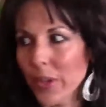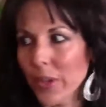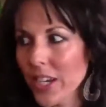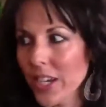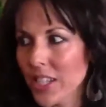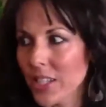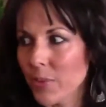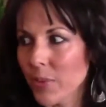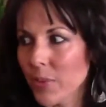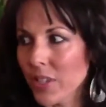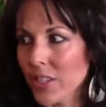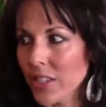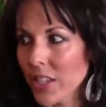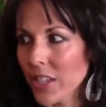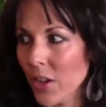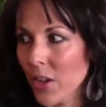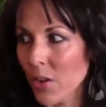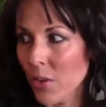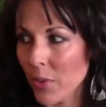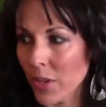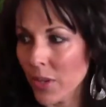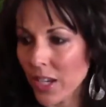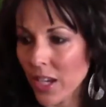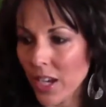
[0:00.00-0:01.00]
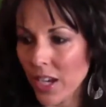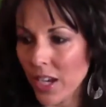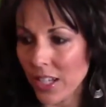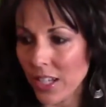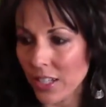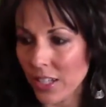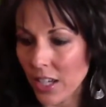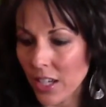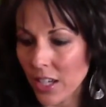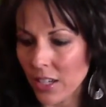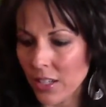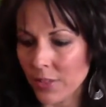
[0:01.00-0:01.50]
my husband. I said, "Oh my
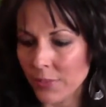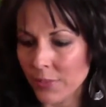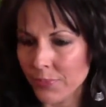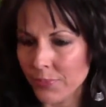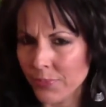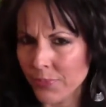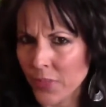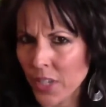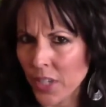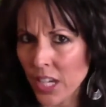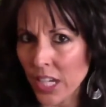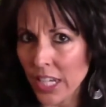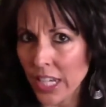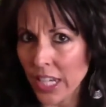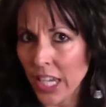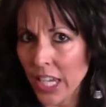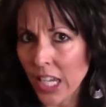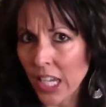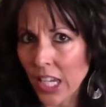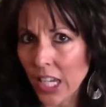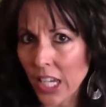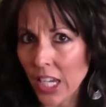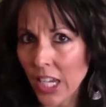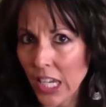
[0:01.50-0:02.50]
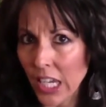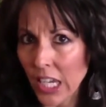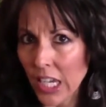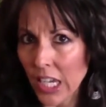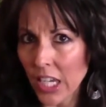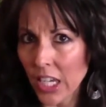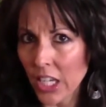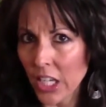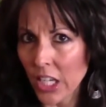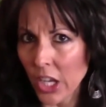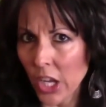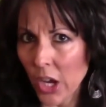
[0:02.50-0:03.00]
God, honey,
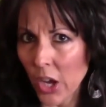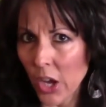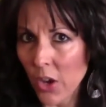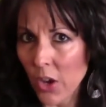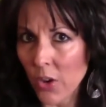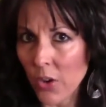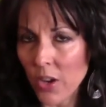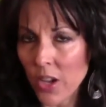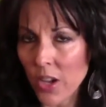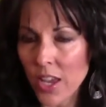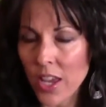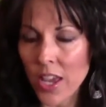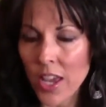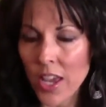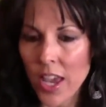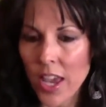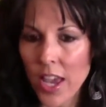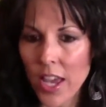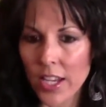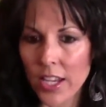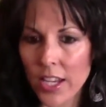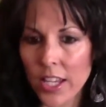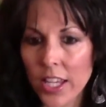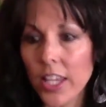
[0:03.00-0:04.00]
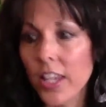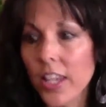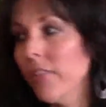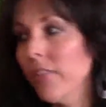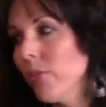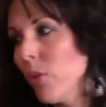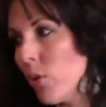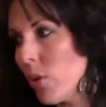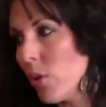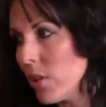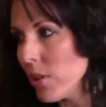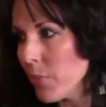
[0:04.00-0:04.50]
you know." And he,
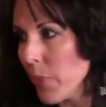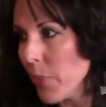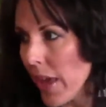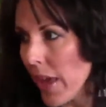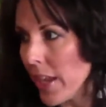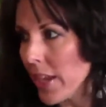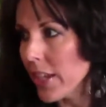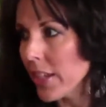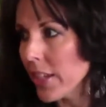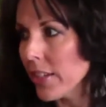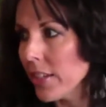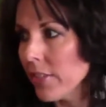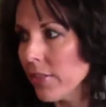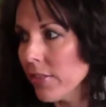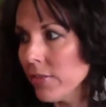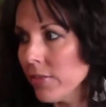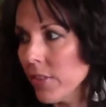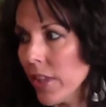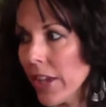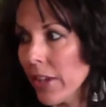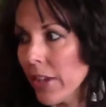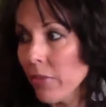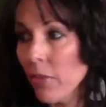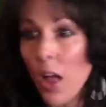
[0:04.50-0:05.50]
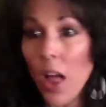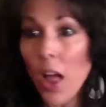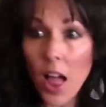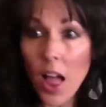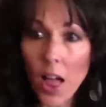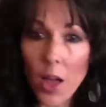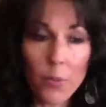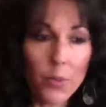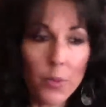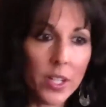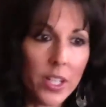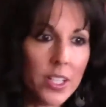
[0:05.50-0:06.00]
of course, panicked and like,
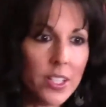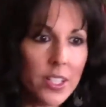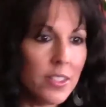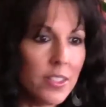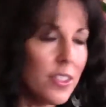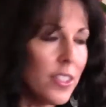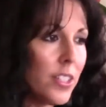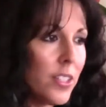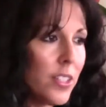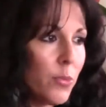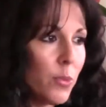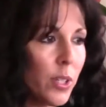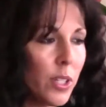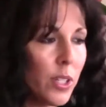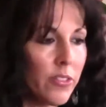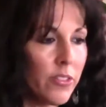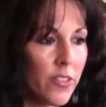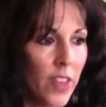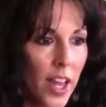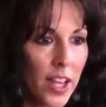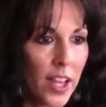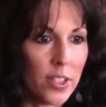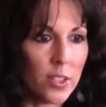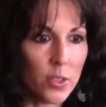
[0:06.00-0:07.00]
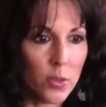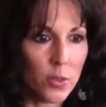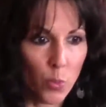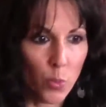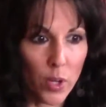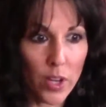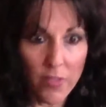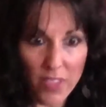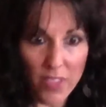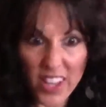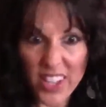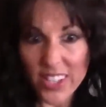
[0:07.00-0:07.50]
"Wow, what is this? What if
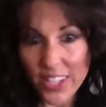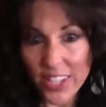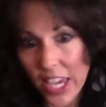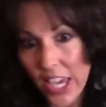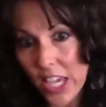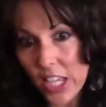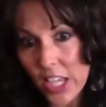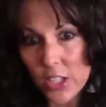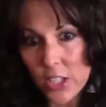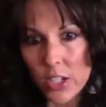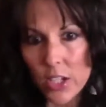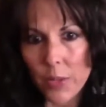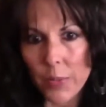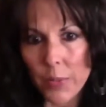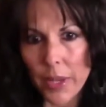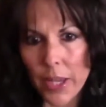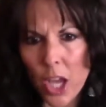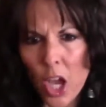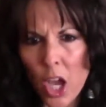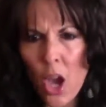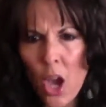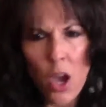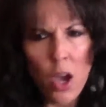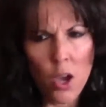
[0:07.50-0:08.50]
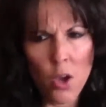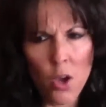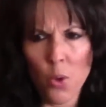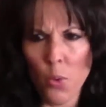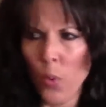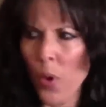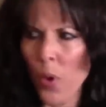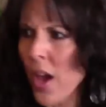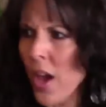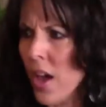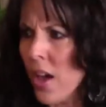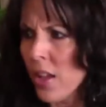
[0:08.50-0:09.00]
that's cancer?" And I'm like,
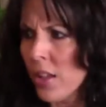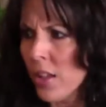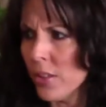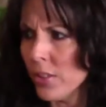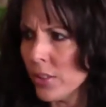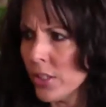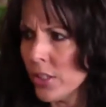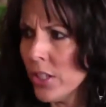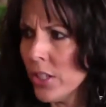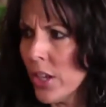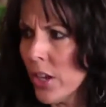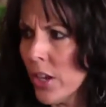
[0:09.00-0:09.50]
"Well,